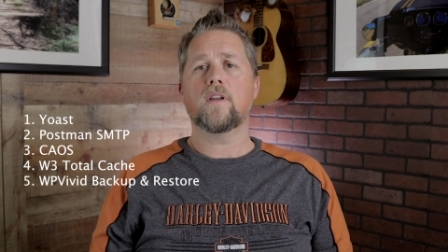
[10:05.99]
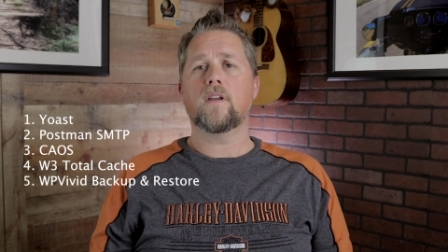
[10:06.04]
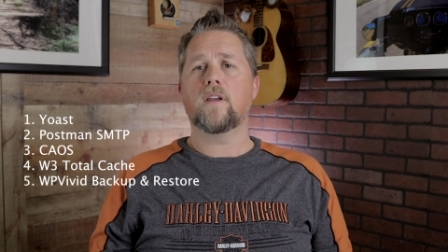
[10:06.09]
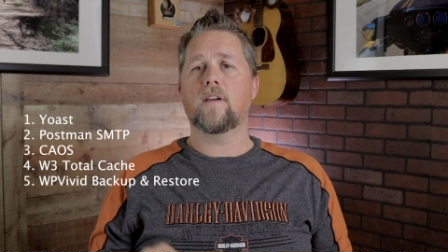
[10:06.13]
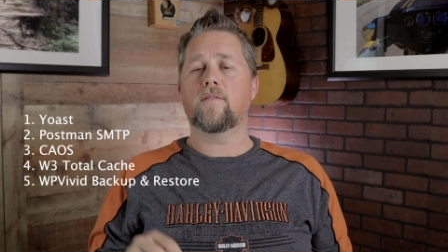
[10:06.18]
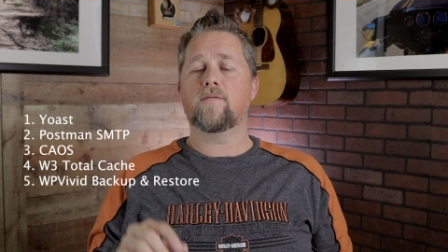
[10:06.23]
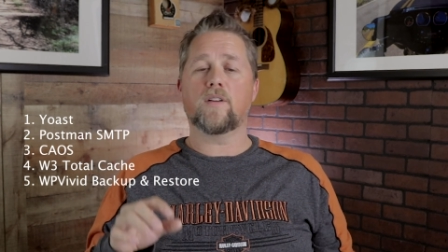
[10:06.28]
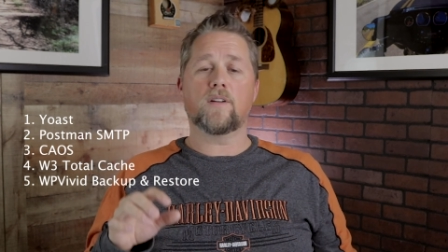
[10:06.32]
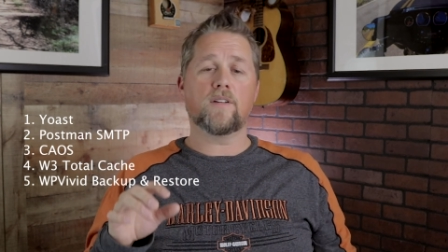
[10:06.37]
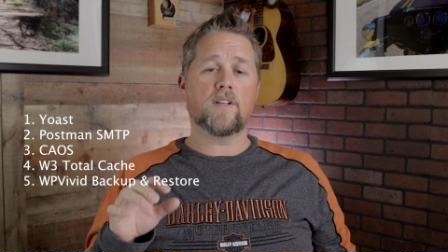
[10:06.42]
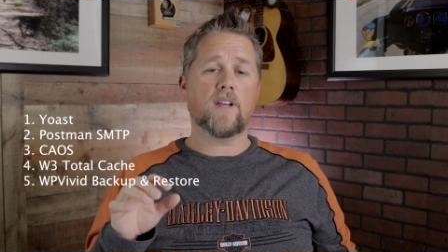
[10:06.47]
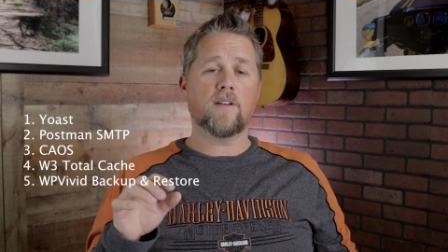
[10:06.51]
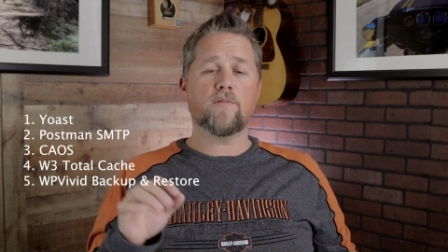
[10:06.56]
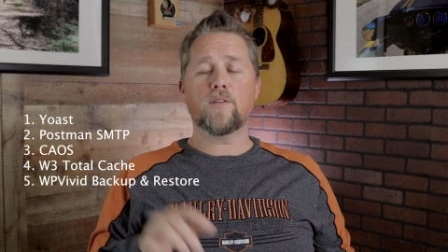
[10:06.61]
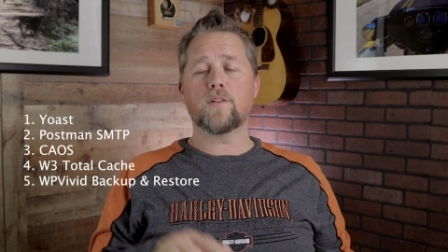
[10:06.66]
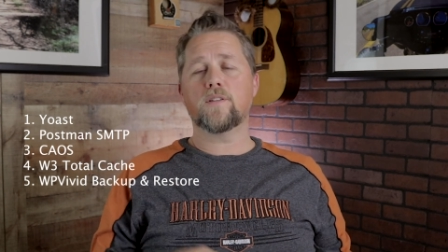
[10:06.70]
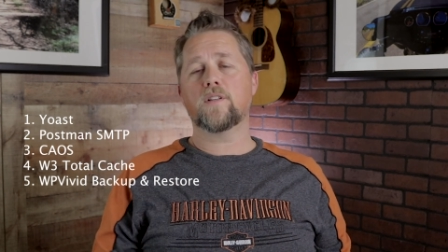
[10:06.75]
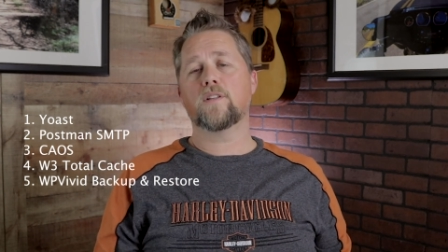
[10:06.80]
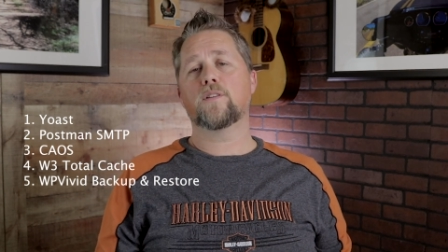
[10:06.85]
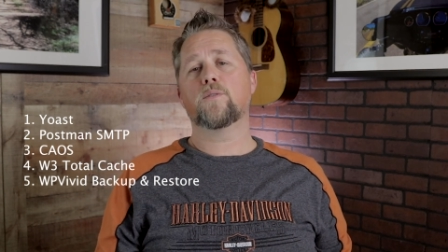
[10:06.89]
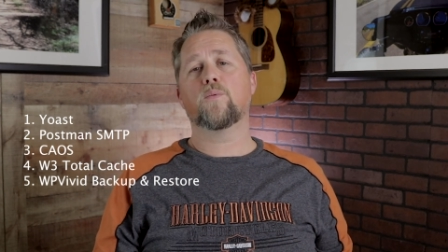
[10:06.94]
if they're
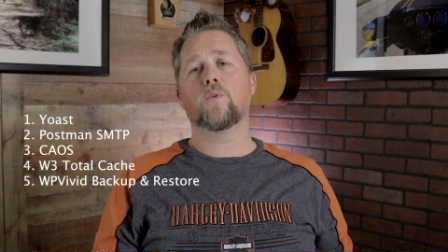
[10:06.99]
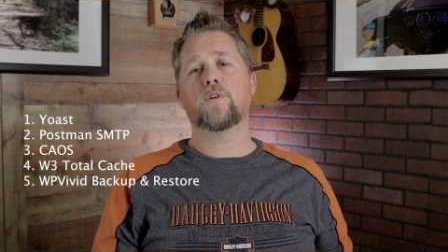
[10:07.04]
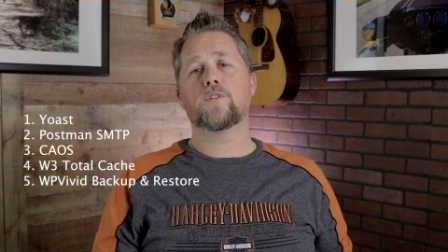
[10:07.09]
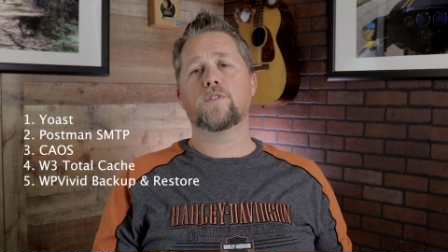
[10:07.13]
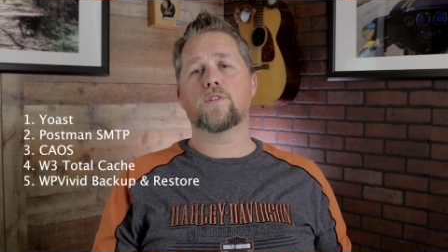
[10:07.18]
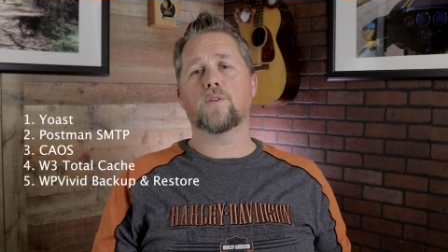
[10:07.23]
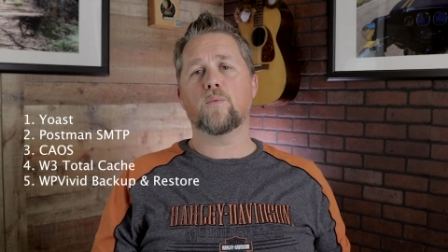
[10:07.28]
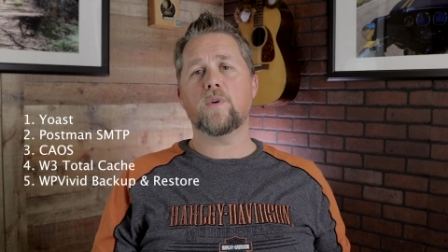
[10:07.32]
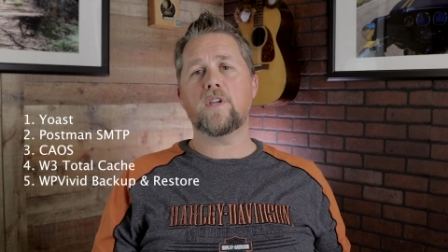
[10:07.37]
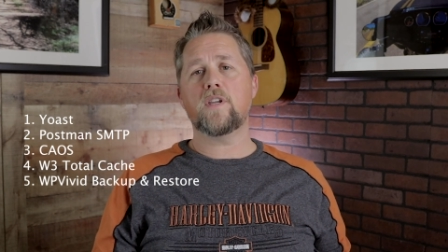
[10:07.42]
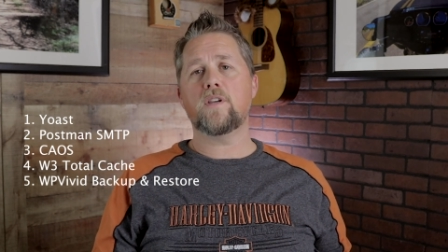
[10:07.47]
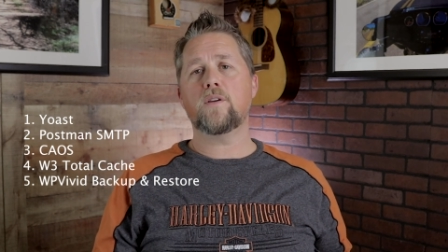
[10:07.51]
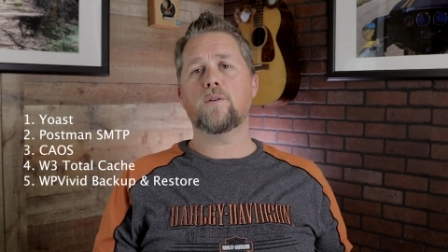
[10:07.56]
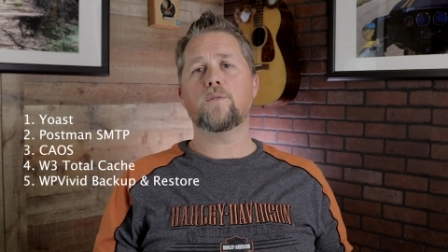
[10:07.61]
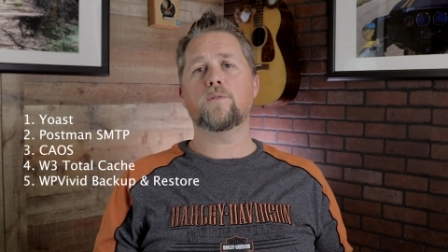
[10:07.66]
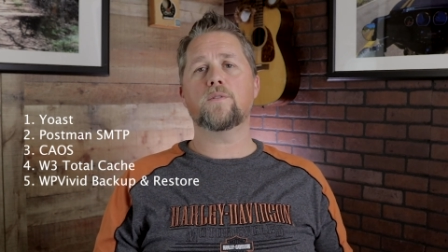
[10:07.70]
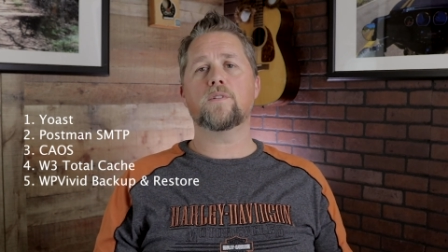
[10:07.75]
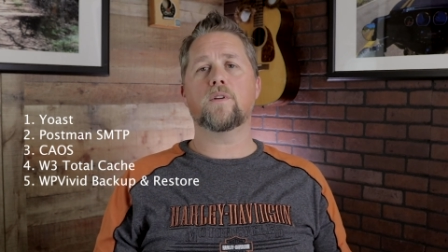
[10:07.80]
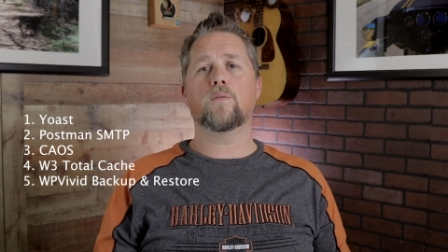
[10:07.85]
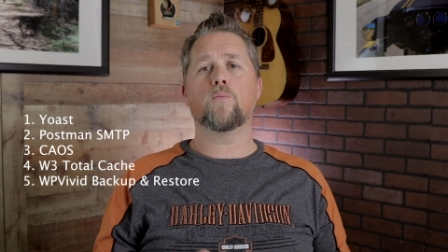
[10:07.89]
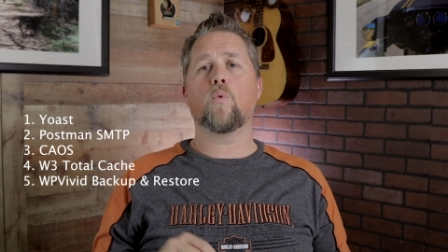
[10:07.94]
different than the ones that we
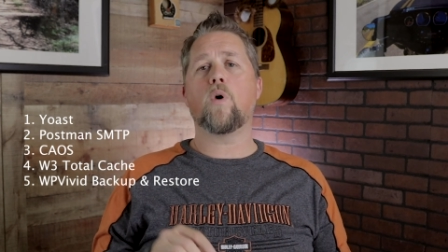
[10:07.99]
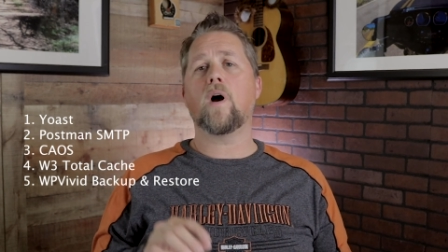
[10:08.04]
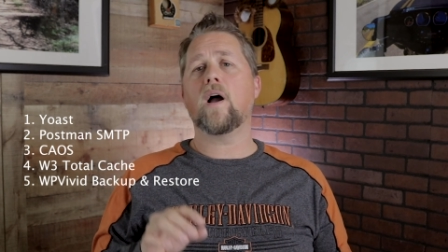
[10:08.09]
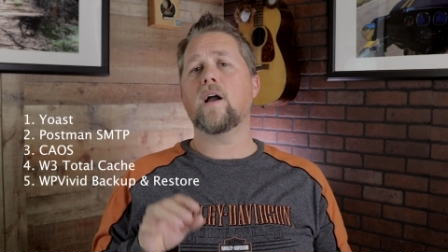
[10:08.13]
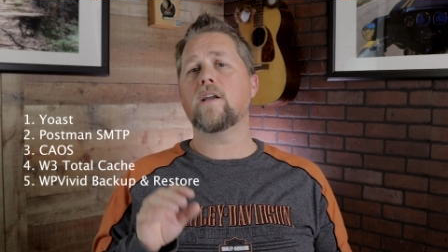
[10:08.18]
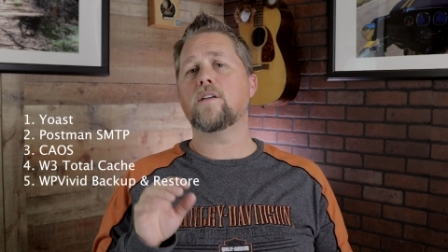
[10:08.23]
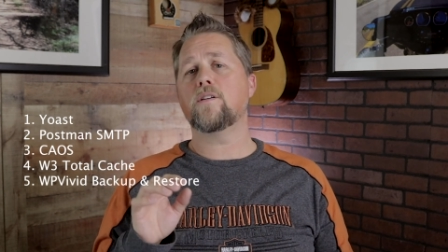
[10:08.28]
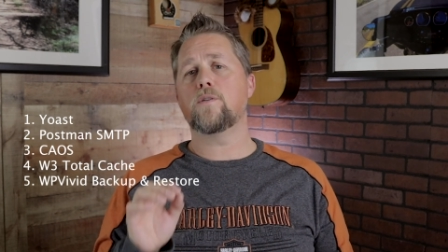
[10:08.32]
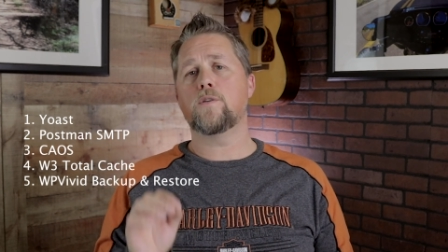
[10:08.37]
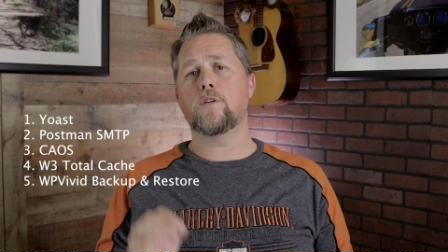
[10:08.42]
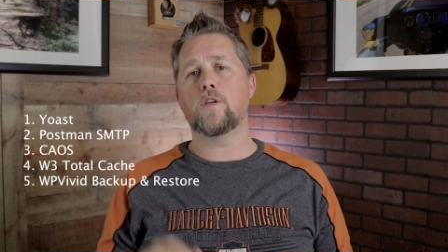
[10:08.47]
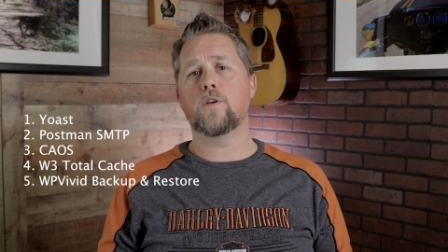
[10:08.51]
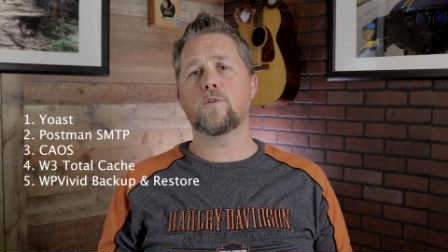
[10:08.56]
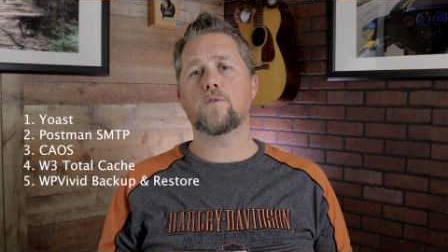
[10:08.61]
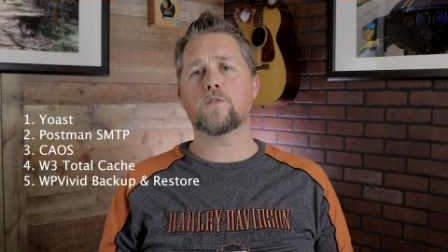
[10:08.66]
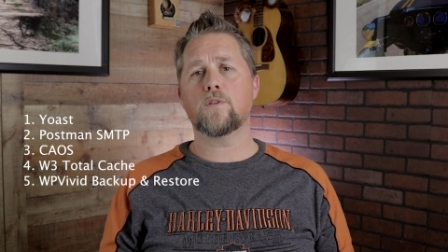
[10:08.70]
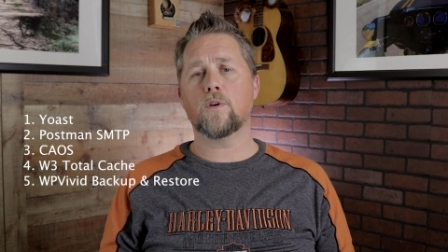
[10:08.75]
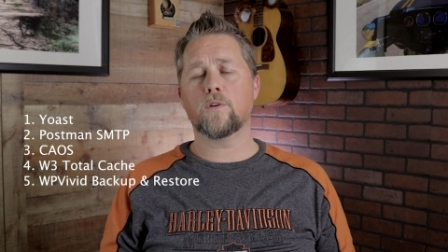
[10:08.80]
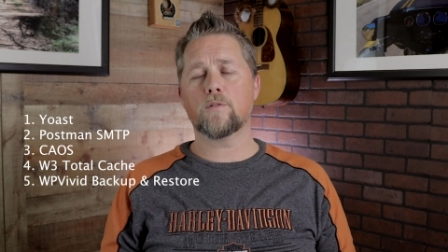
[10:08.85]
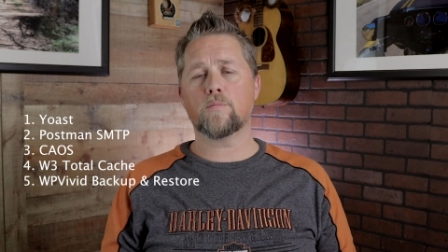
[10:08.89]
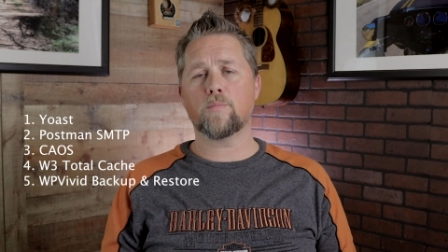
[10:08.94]
use and why you
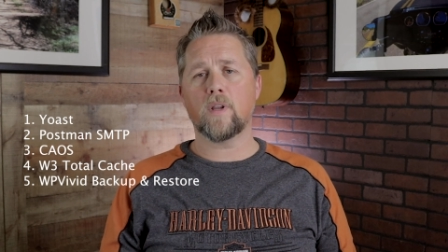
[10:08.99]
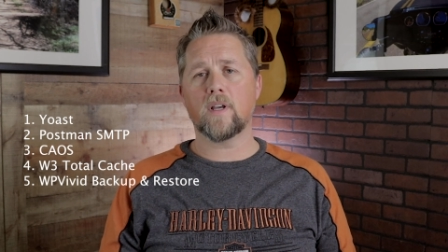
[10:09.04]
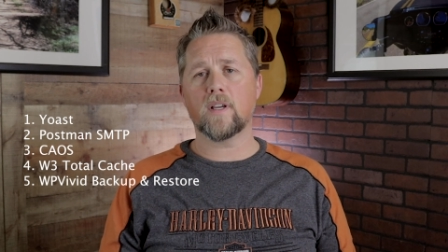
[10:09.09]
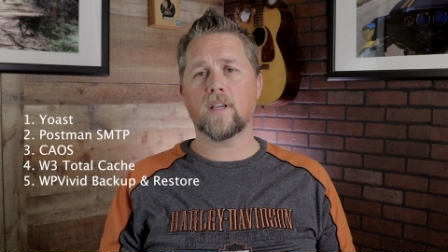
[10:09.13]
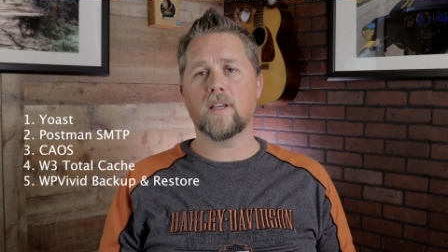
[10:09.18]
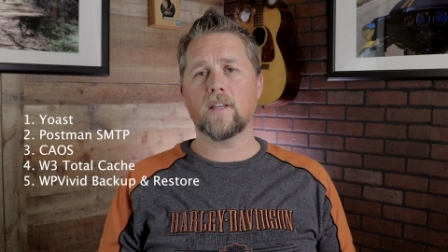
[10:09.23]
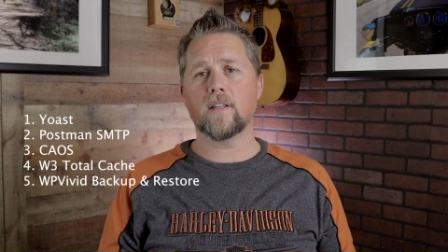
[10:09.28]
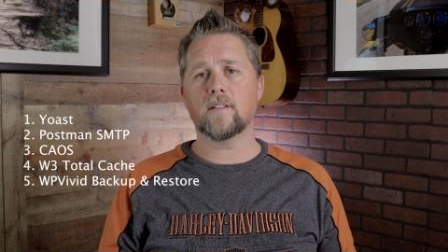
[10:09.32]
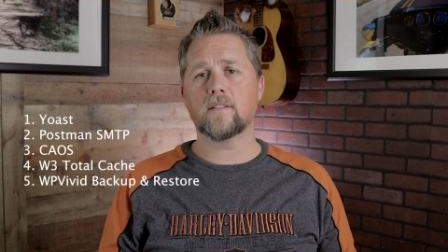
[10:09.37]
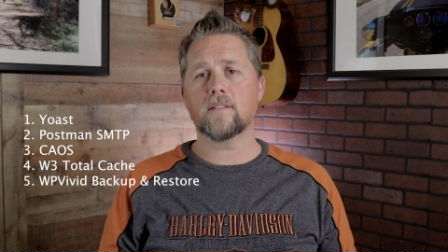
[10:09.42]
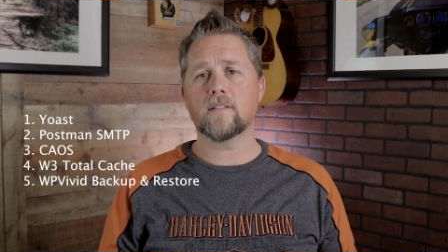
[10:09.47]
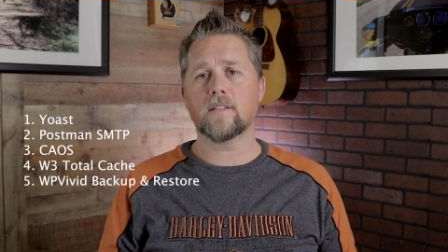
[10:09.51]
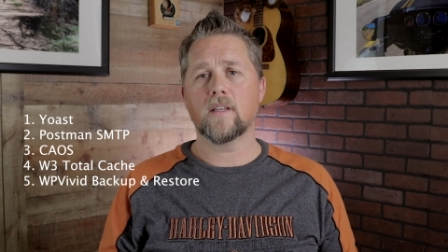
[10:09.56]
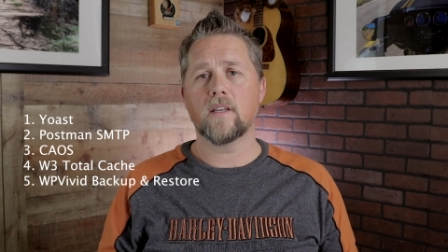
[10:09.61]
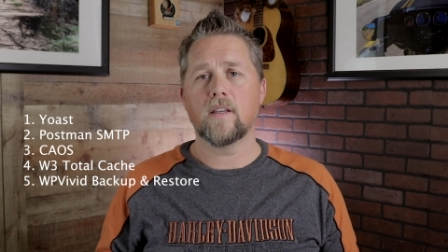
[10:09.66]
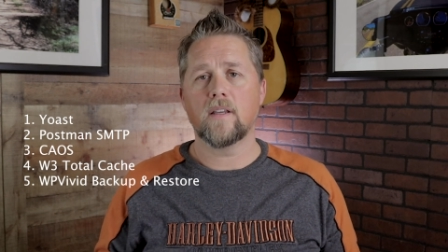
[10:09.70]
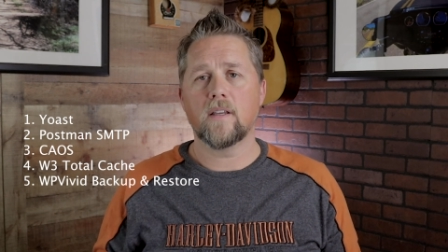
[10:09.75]
use those plugins.